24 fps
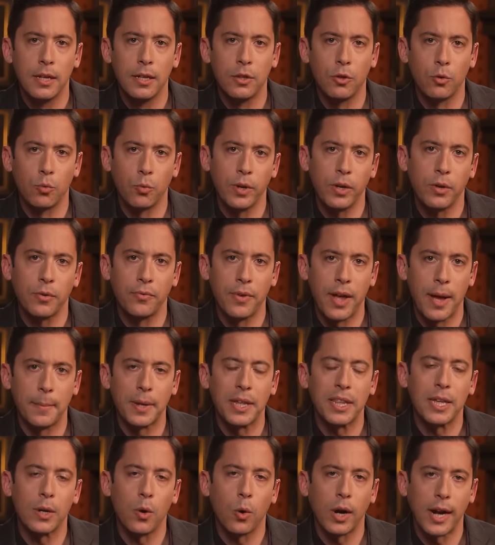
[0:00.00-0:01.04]
the real
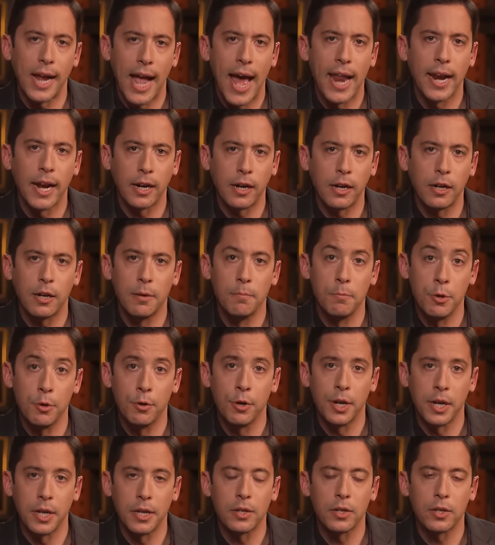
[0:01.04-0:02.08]
family, the organic
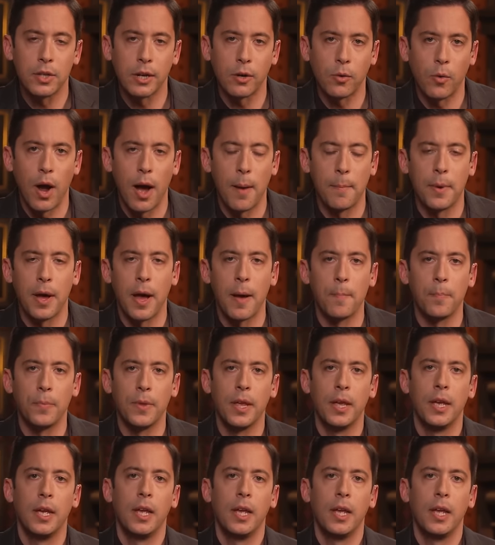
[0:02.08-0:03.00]
communities that crop up.